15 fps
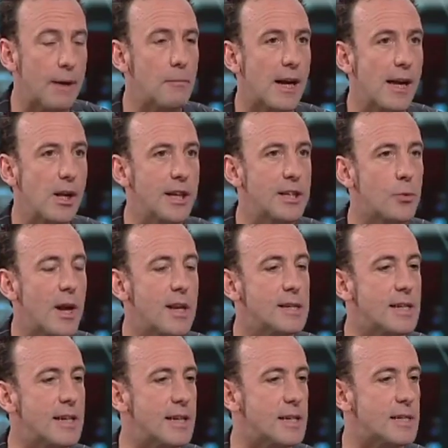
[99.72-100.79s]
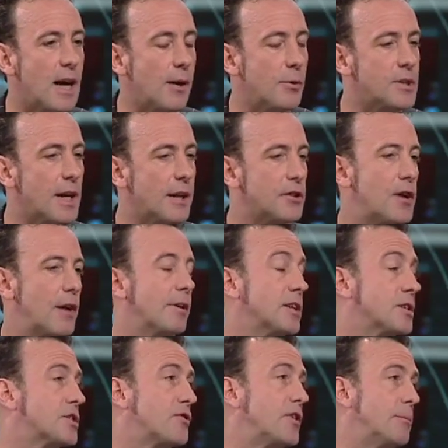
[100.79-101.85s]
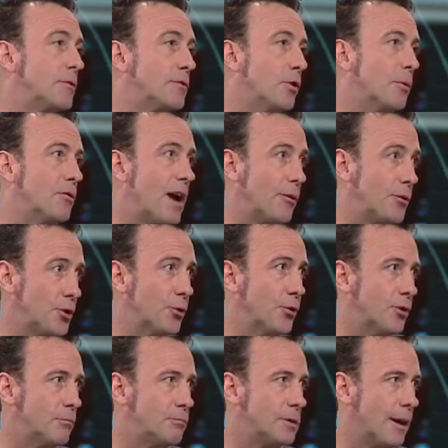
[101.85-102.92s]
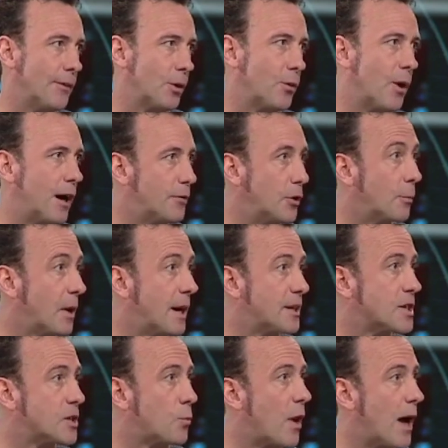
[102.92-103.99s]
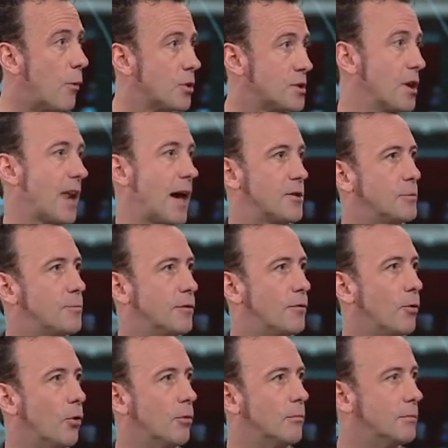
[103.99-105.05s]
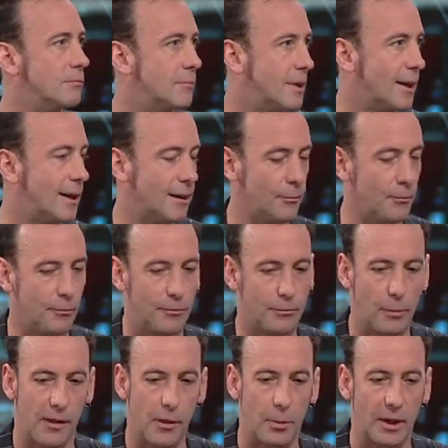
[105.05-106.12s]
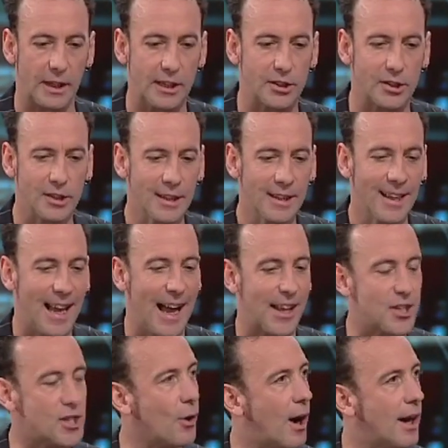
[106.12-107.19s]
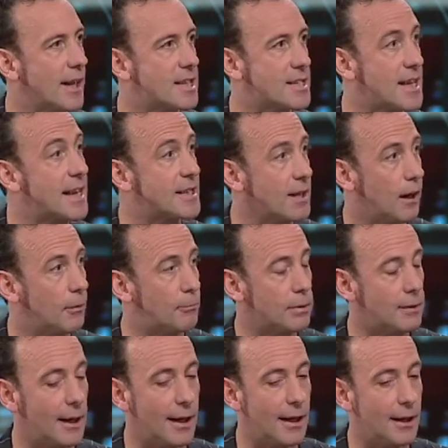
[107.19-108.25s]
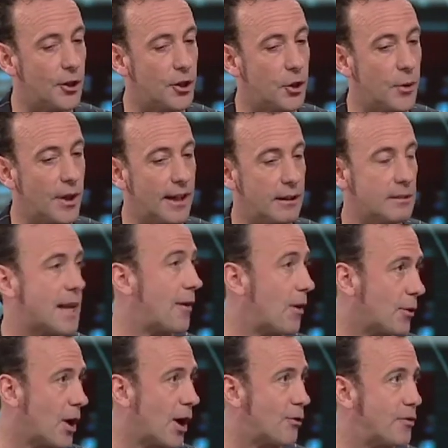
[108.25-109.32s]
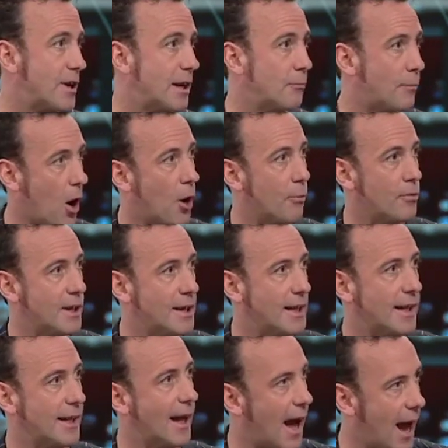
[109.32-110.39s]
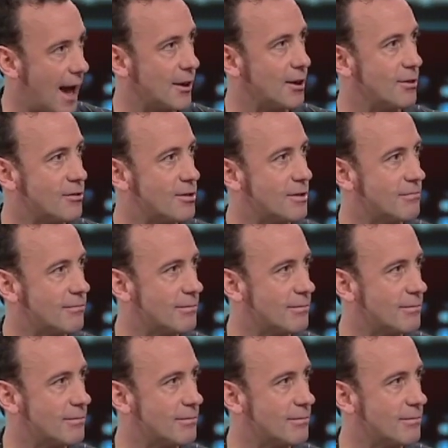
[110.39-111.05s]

in my early 20s, I was kind of travelling as a street performer around Europe, and there were quite a few places where I wasn't allowed to perform um, by the police. And so I set up uh, doing tarot card reading, palm reading, and